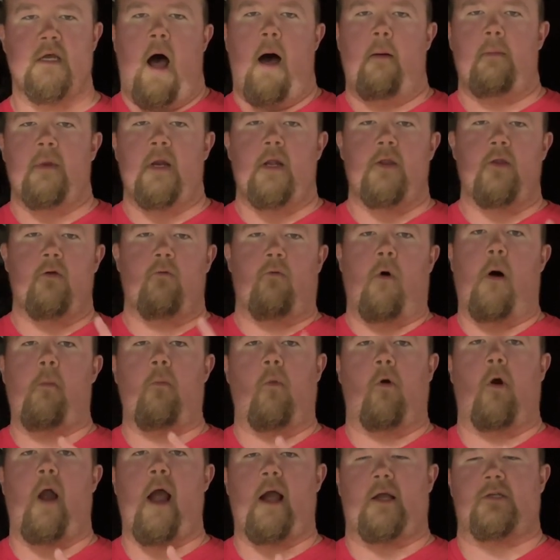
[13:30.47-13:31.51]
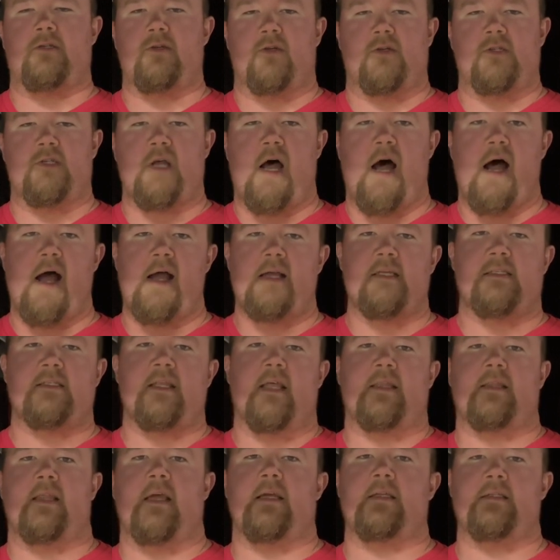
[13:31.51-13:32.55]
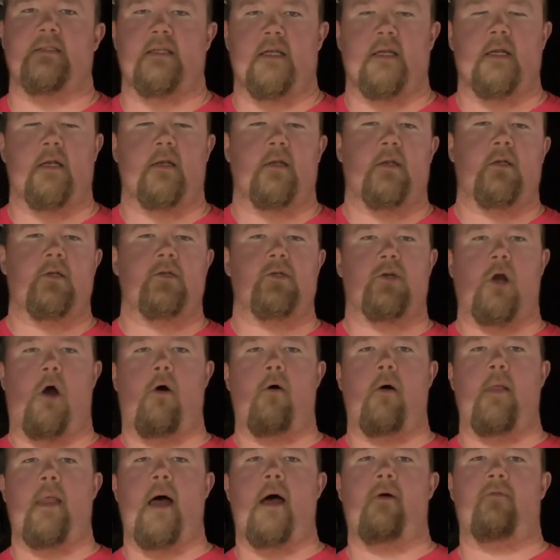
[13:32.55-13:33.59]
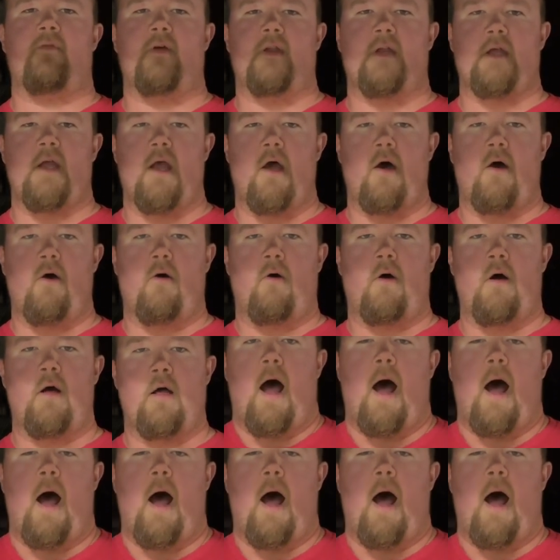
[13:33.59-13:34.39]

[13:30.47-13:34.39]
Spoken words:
I'm going to do one more exercise that they didn't show in that video.